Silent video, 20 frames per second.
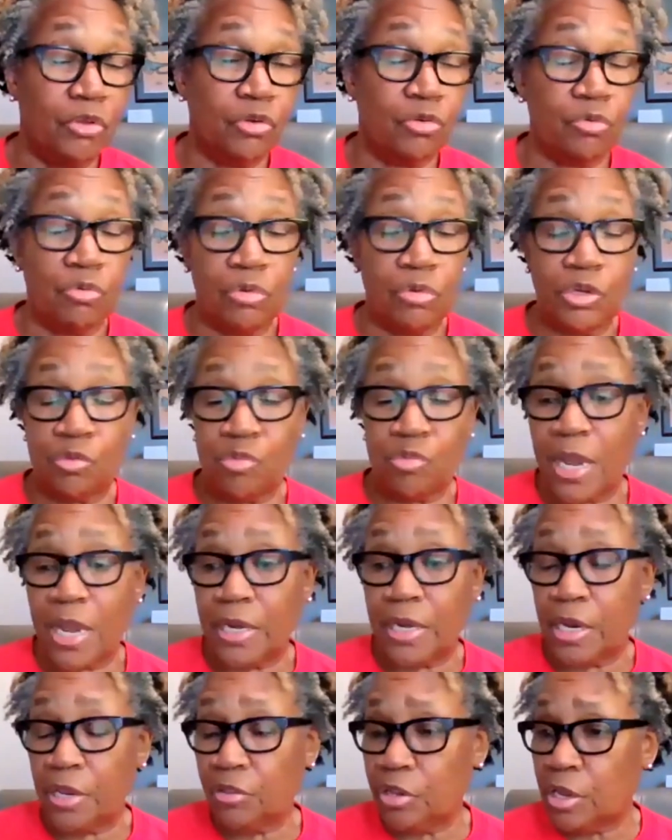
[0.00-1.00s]
to, to
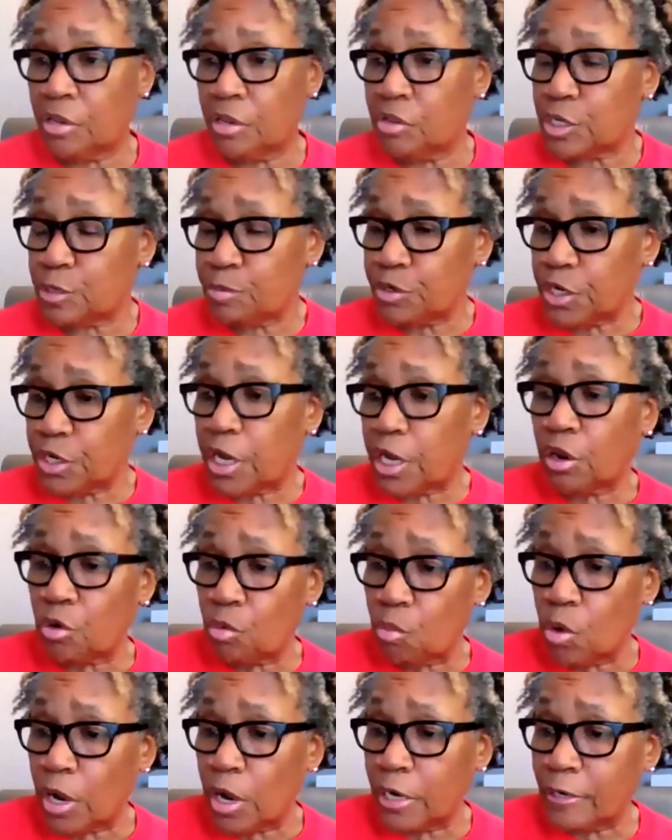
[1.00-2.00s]
write. And, in this
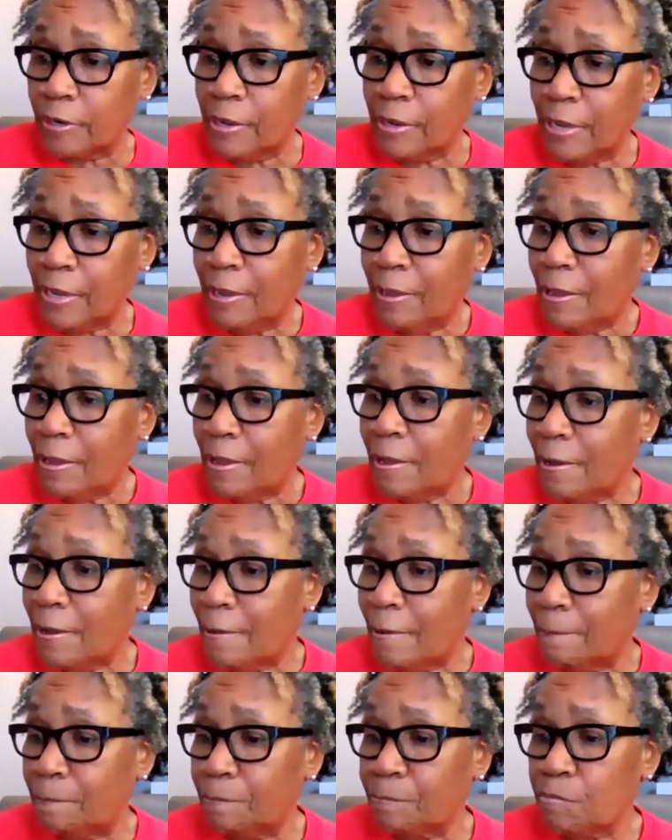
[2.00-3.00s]
particular one,
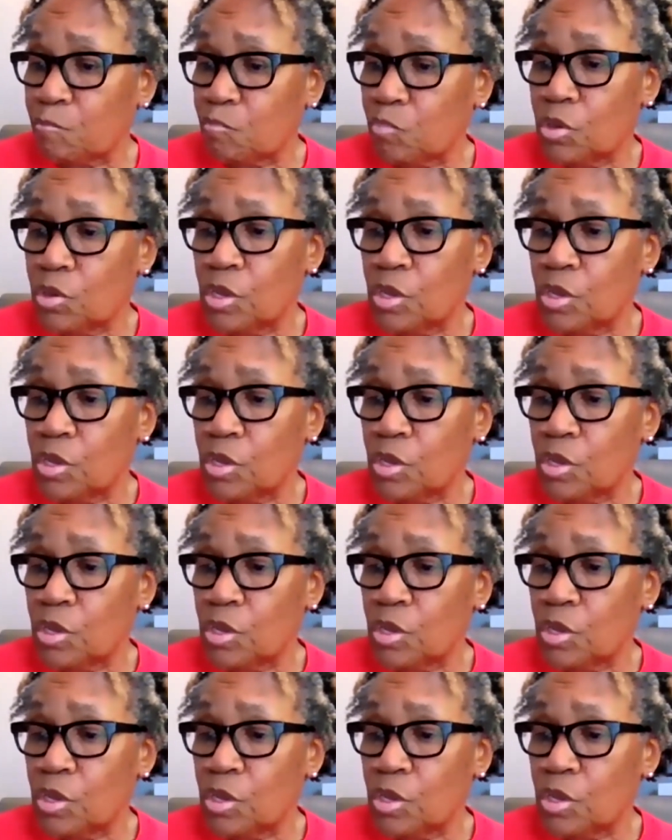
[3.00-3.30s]
um,